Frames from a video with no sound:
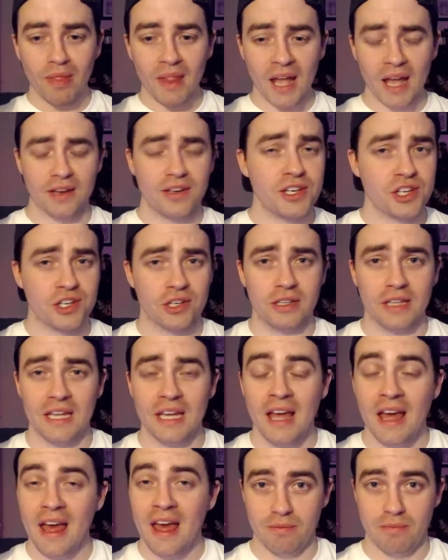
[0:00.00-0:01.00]

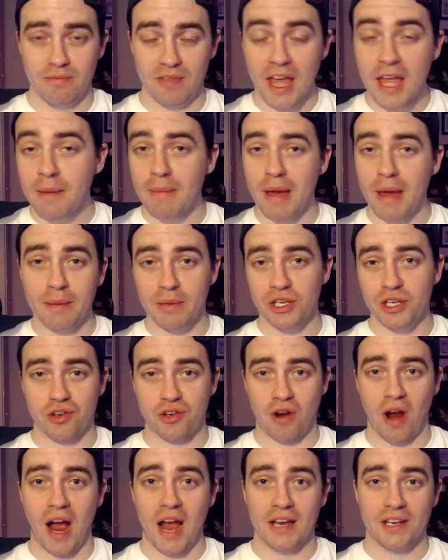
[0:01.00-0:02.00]
Additionally, they may be
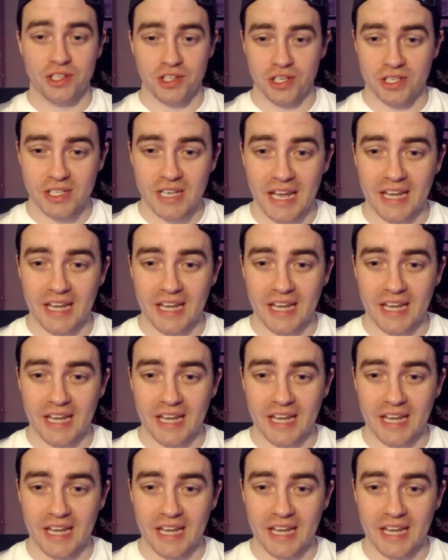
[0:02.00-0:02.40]
trying to just